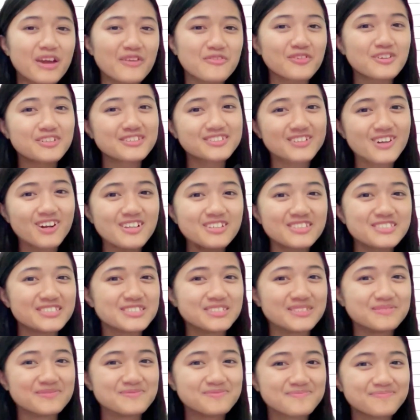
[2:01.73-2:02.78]
for
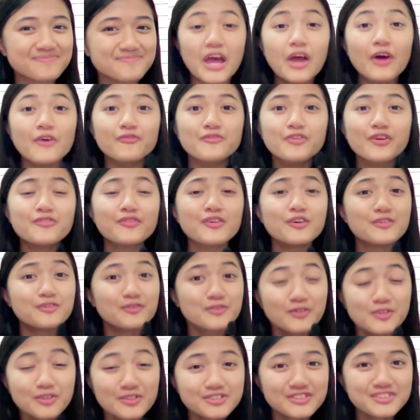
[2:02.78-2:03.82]
scholarship. With a
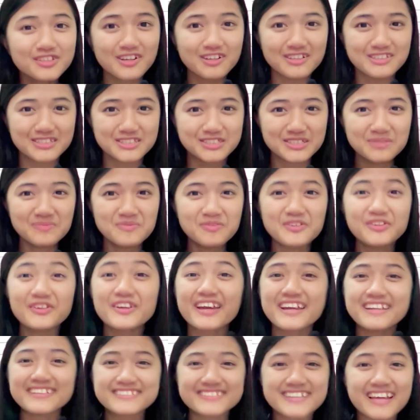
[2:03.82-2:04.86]
full scholarship, you
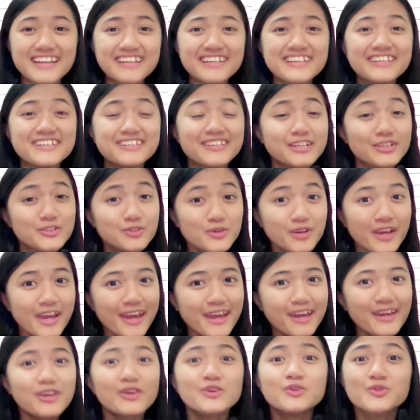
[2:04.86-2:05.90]
can study in the
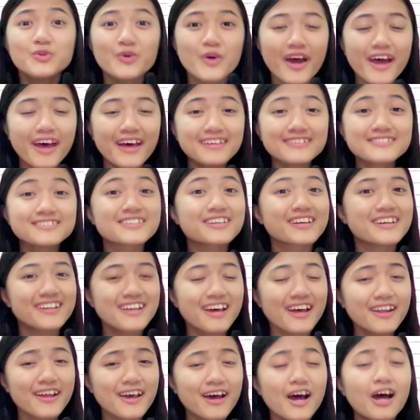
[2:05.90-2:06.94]
UK, US,
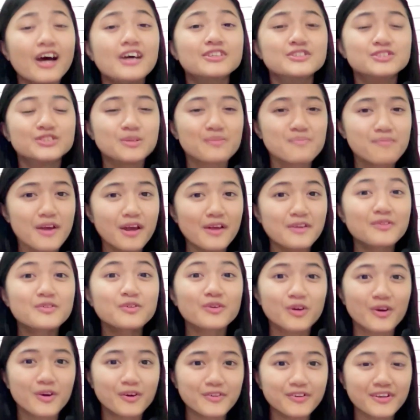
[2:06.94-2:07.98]
Canada, Japan,
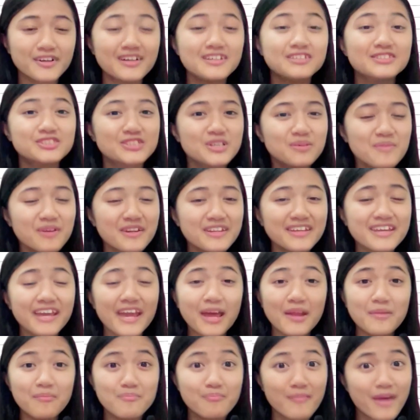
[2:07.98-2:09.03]
Korea, Germany,
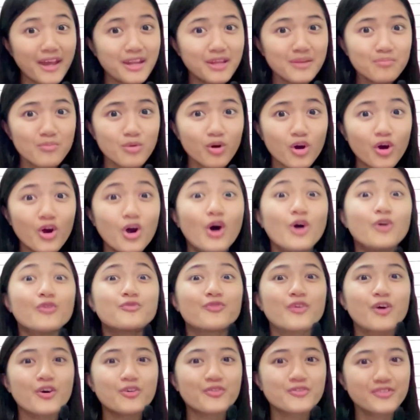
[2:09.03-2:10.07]
and many more
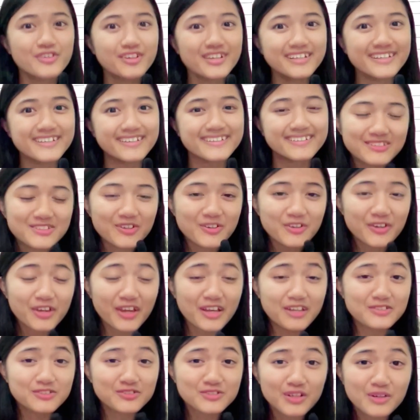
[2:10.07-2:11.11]
for free. So you
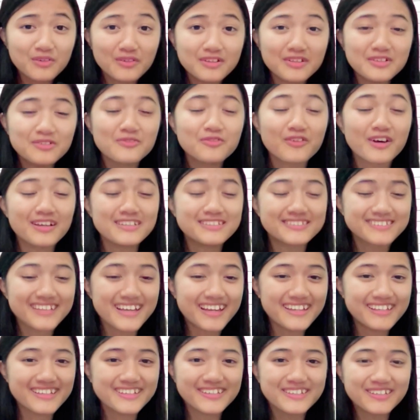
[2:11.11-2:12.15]
can travel while
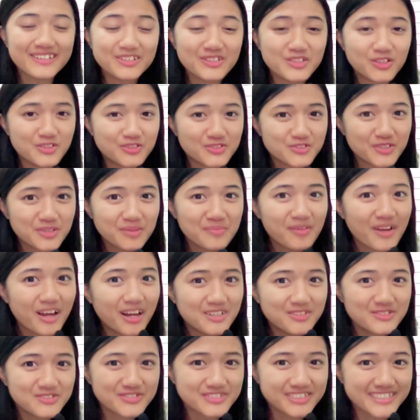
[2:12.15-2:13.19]
studying in your dream
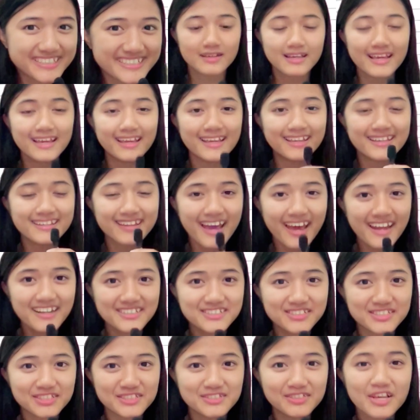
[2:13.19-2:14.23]
country. In
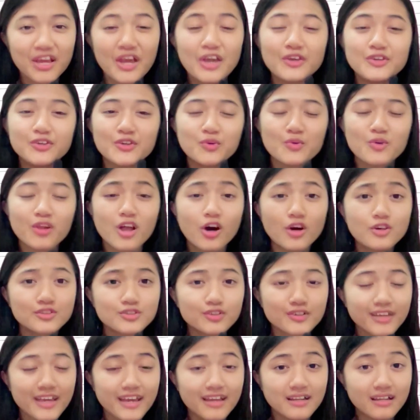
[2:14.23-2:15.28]
addition, you will also
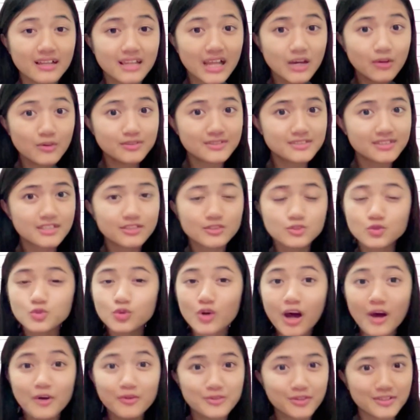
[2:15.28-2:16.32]
get allowances
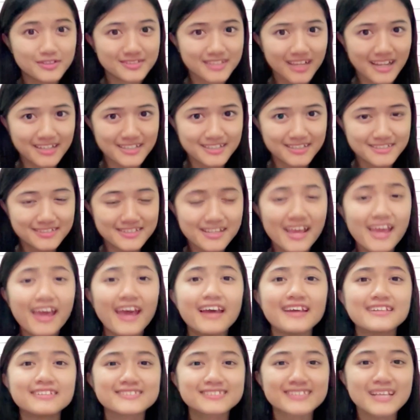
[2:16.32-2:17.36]
throughout your studies,
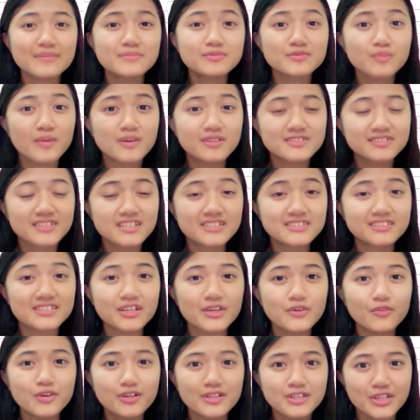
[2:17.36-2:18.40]
and some sponsors
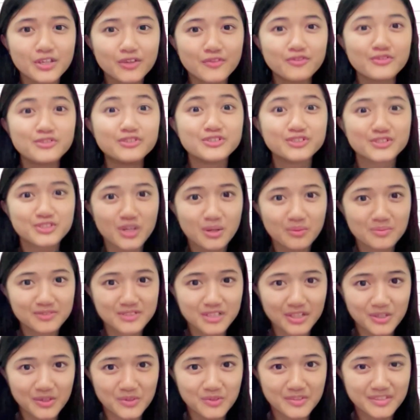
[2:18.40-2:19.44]
even give you job
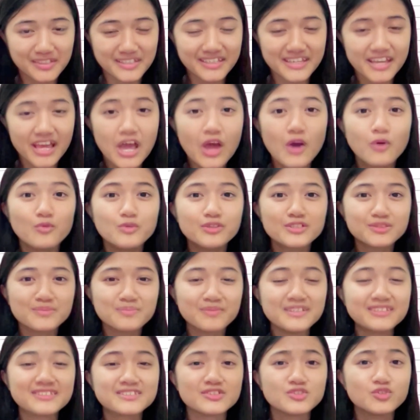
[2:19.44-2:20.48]
security, which
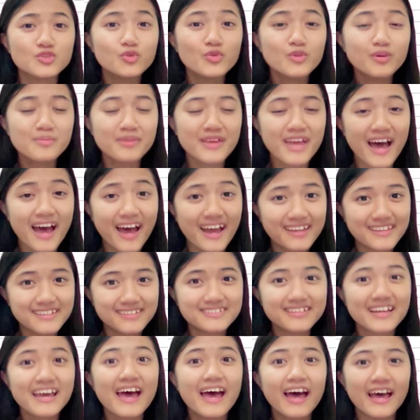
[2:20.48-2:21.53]
means you will be hired
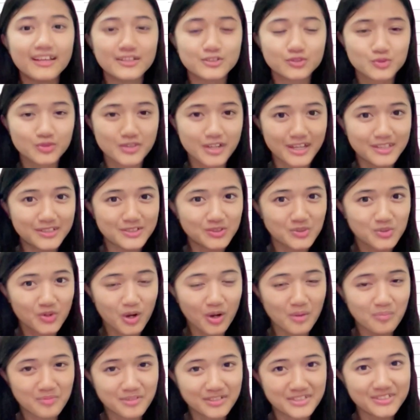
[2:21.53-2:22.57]
as soon as you
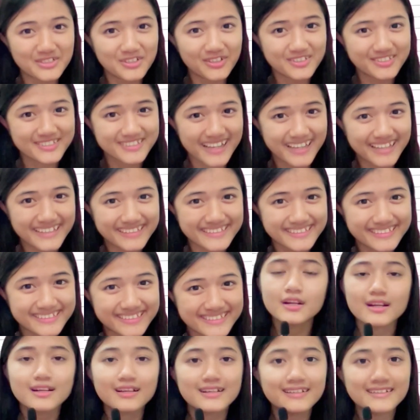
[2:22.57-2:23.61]
complete your studies.
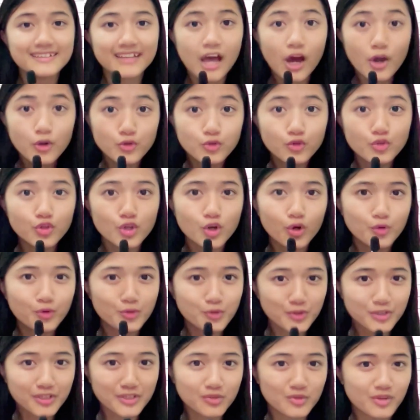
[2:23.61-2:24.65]
Now you know you
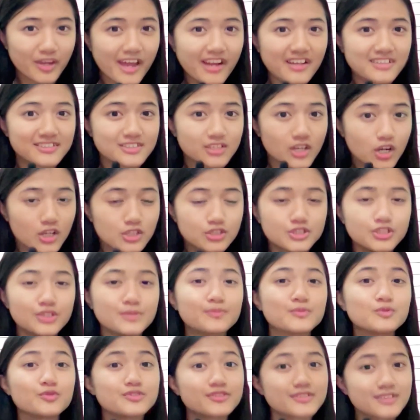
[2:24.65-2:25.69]
need to get a scholarship
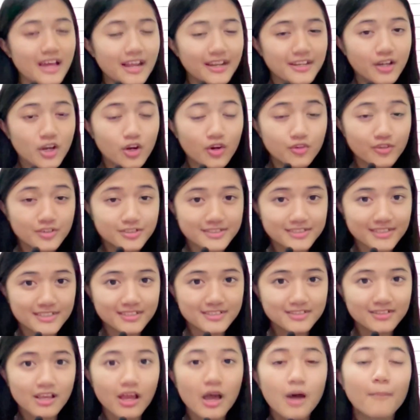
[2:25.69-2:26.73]
to study
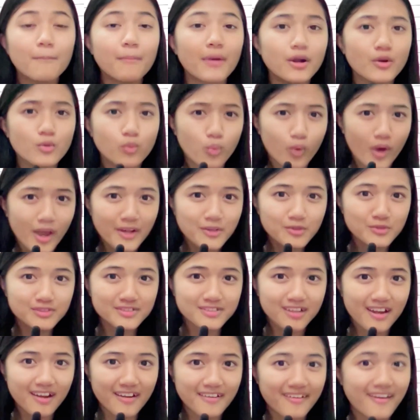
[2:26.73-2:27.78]
overseas, but where to
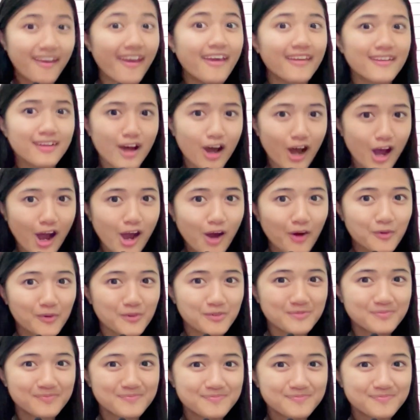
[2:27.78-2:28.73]
start and how?